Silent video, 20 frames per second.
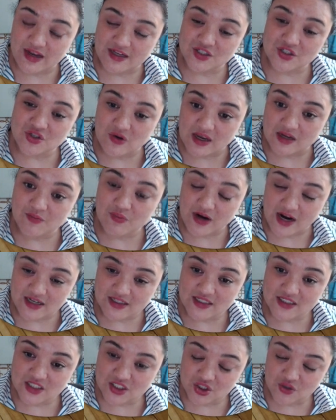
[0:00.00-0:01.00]
had
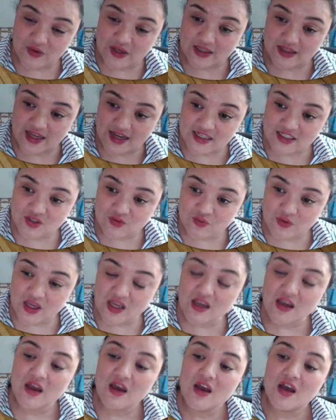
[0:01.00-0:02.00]
practiced doing last week,
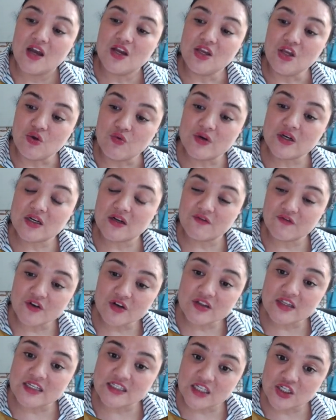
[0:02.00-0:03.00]
you would convert
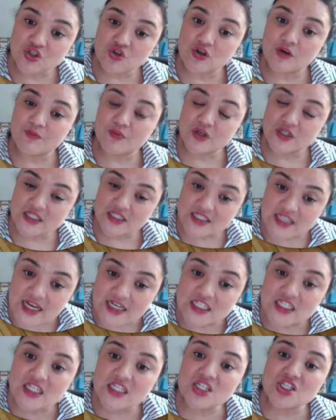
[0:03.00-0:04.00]
this into a
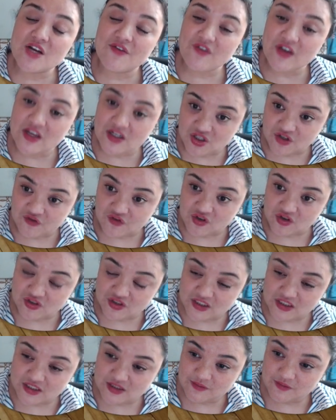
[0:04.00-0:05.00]
percentage of intervals,
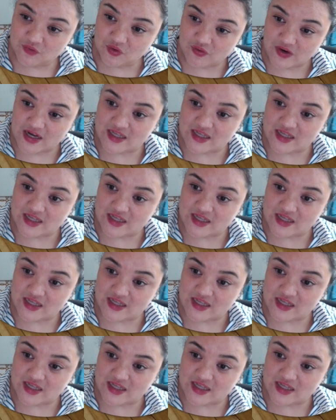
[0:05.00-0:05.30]
right?